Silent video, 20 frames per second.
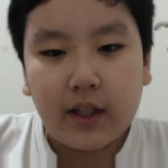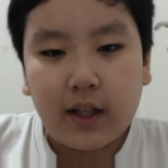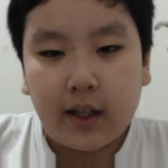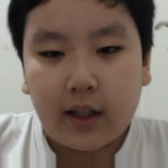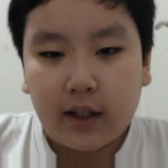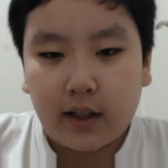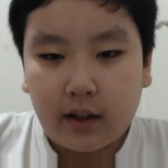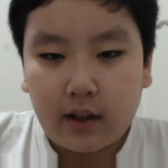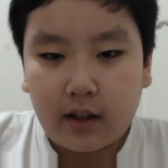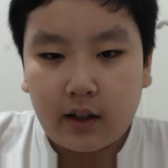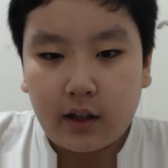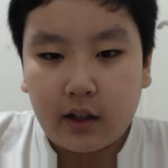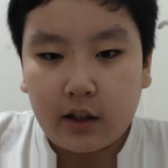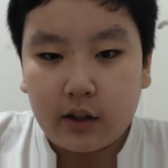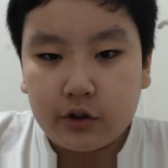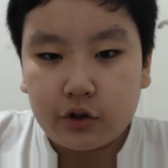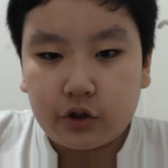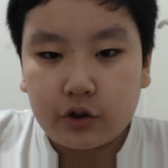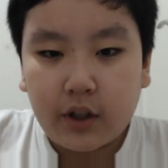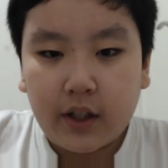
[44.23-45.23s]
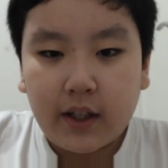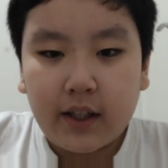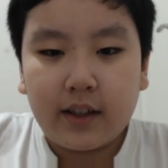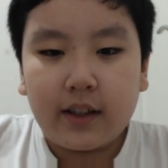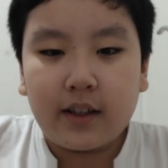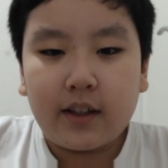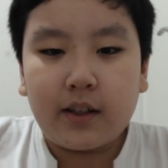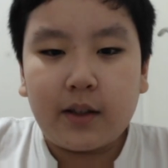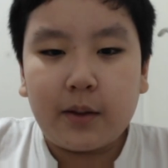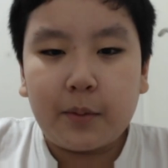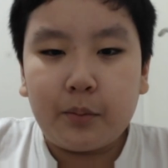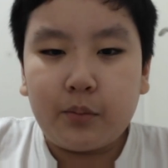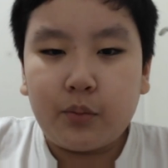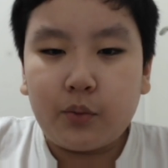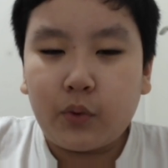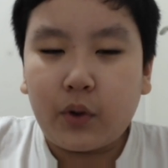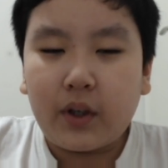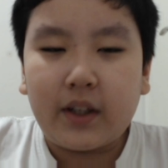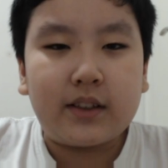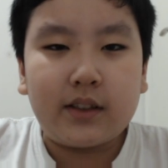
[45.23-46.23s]
Decker trailer
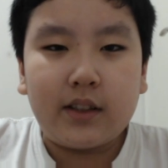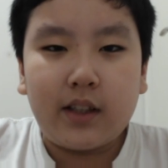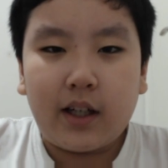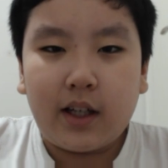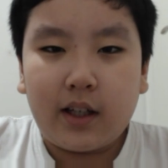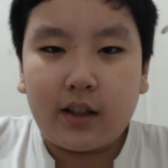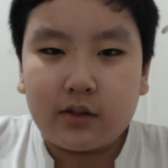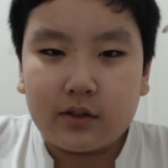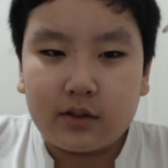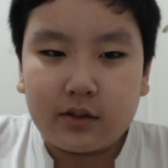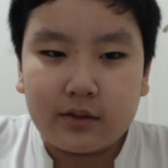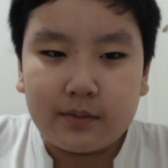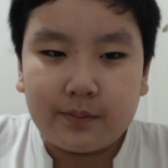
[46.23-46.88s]
breakdown.